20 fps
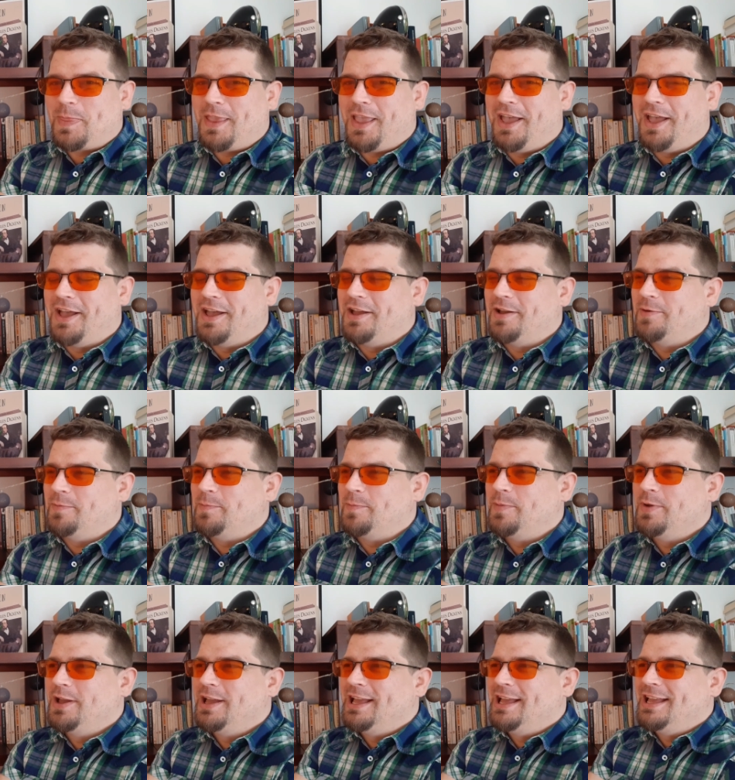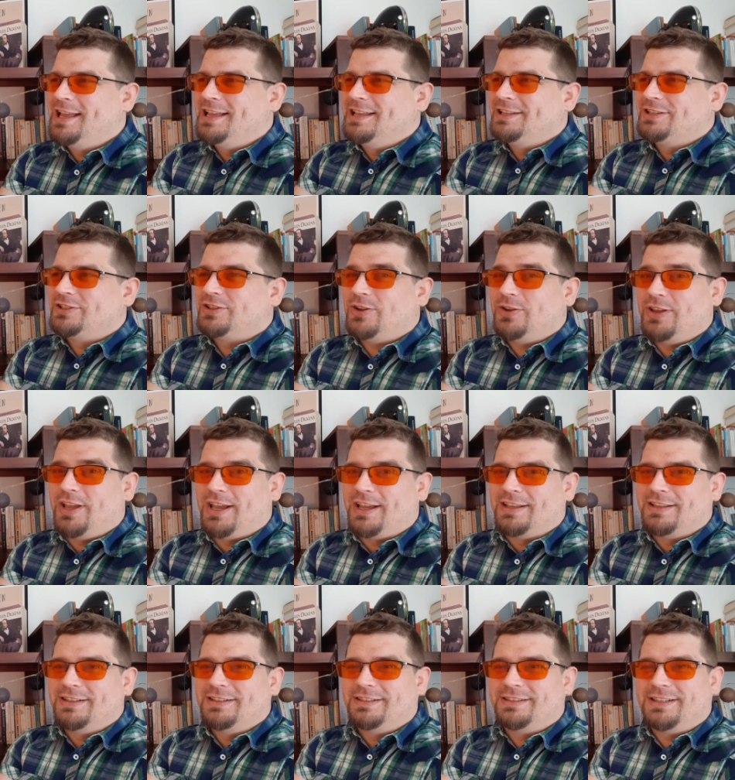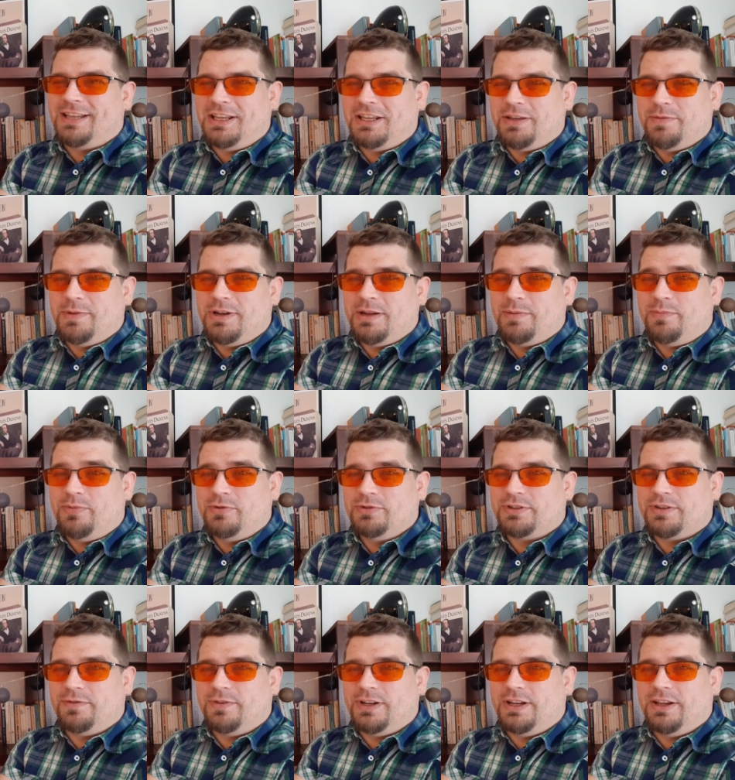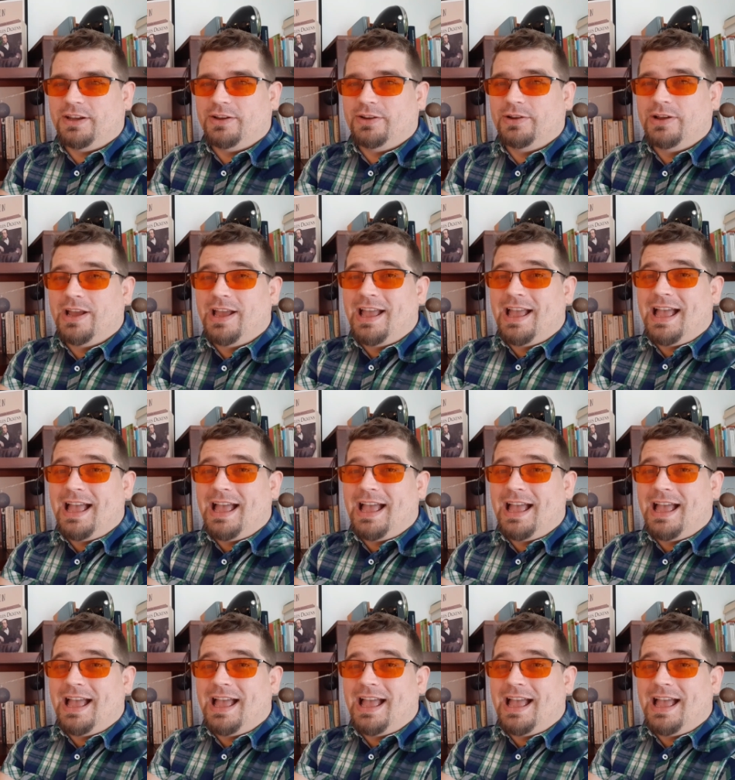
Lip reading: So yeah, take a minute, pause the video,